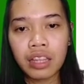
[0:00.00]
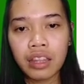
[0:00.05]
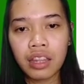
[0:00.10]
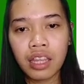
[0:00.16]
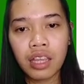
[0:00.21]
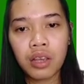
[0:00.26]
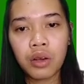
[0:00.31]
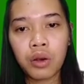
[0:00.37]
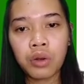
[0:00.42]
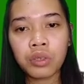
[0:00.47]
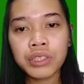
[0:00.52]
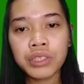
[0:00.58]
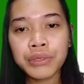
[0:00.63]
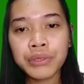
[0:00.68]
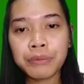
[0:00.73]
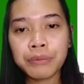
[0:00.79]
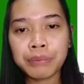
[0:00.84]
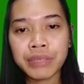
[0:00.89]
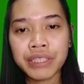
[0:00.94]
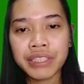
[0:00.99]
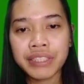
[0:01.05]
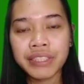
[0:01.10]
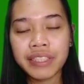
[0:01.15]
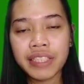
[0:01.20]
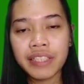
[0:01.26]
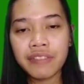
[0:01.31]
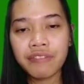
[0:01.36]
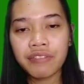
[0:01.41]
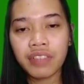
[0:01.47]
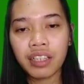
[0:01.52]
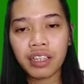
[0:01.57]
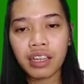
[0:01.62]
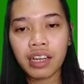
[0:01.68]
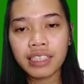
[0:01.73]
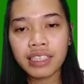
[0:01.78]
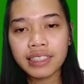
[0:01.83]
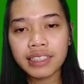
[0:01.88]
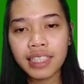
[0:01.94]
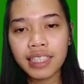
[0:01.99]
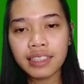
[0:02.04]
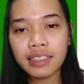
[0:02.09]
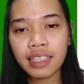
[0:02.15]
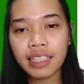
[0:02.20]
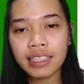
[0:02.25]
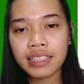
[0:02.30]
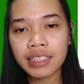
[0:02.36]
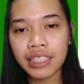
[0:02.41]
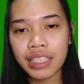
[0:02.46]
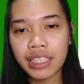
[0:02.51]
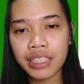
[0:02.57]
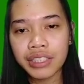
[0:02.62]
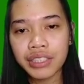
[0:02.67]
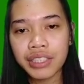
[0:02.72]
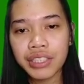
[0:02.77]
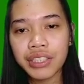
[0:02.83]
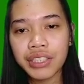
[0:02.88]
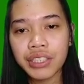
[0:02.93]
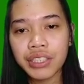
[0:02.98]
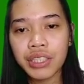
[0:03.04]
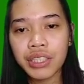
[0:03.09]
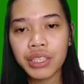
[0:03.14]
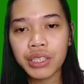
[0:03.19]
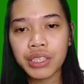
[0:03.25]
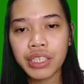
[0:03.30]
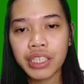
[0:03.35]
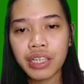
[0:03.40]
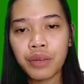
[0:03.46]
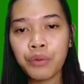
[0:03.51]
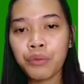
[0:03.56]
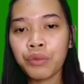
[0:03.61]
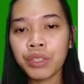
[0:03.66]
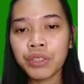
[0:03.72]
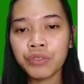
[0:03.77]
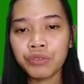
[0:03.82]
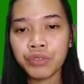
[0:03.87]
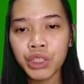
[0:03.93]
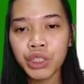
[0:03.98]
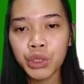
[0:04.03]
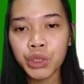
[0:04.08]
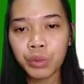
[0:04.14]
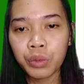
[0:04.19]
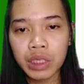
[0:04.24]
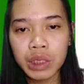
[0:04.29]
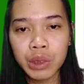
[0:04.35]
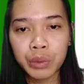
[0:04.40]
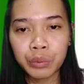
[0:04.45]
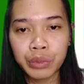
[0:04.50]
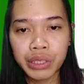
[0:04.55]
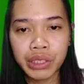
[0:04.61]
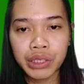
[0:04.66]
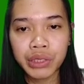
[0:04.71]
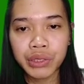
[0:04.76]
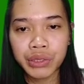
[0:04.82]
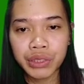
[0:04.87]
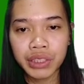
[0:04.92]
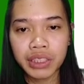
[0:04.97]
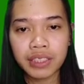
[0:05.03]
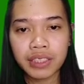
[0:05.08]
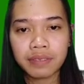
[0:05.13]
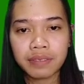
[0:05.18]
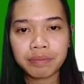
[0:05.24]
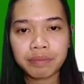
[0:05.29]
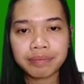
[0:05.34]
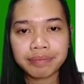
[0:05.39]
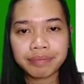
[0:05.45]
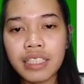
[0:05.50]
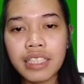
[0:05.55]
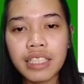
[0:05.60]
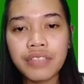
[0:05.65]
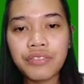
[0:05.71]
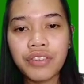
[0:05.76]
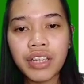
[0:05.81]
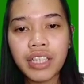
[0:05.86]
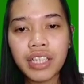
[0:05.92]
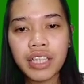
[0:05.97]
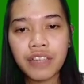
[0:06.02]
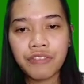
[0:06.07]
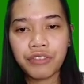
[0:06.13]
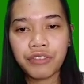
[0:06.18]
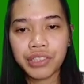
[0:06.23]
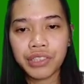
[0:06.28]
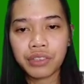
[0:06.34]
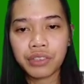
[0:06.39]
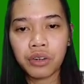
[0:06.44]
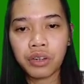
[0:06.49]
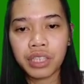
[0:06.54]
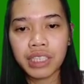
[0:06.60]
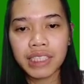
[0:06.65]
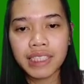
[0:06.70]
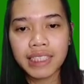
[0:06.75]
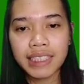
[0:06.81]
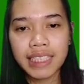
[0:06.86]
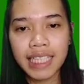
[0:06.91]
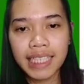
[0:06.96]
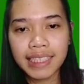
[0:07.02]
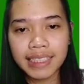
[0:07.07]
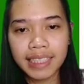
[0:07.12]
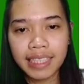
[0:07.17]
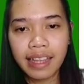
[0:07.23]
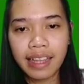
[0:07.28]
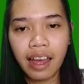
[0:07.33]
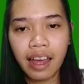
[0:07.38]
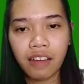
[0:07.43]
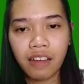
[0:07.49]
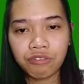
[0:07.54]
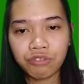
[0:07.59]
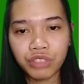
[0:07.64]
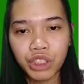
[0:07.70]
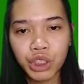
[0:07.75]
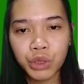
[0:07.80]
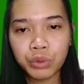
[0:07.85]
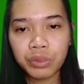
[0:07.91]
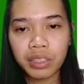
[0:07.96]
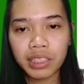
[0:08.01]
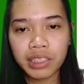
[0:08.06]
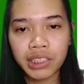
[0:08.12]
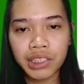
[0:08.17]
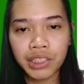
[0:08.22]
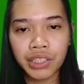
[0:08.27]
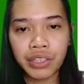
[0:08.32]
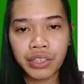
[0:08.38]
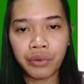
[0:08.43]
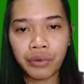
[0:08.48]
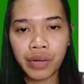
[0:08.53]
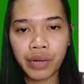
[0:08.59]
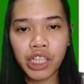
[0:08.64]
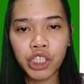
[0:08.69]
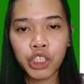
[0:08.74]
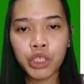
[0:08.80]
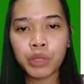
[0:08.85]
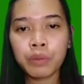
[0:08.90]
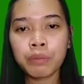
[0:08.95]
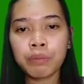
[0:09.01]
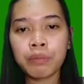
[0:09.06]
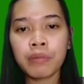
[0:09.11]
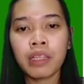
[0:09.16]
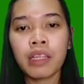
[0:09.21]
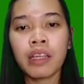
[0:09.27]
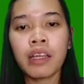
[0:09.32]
They also perceived the content as easier to learn when visuals were used. Even if your course doesn't have visuals or narration